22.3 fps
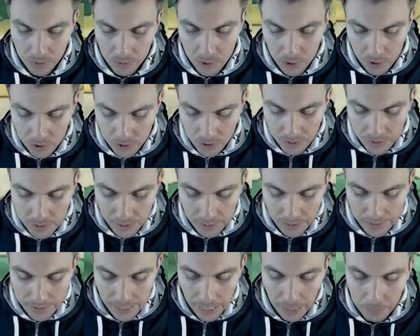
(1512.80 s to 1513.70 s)
just need to
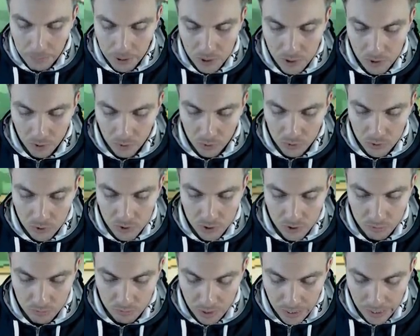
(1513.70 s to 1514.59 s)
get damage onto
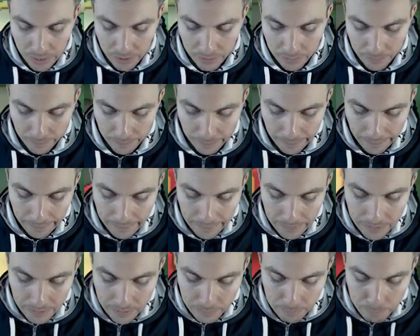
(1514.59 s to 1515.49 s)
the ray.
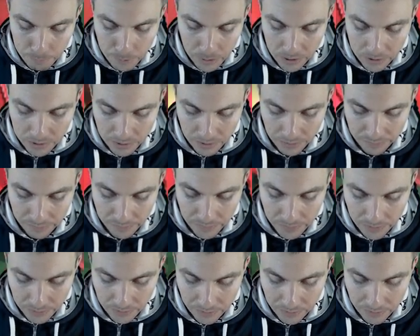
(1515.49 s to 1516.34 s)
But I feel